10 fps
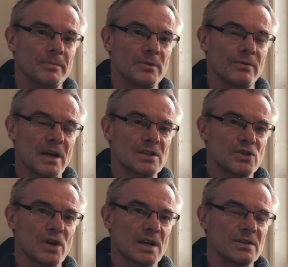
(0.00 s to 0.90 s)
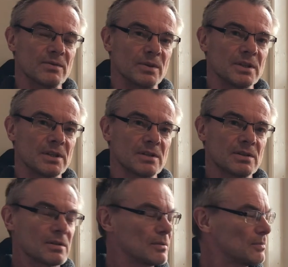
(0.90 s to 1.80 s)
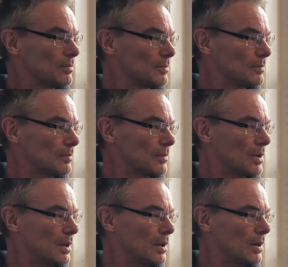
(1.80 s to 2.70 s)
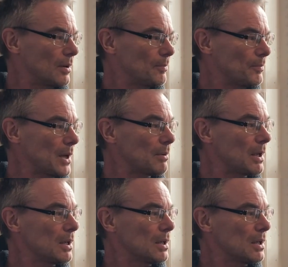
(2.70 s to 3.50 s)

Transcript: Vast tracts of wilderness. Anyway,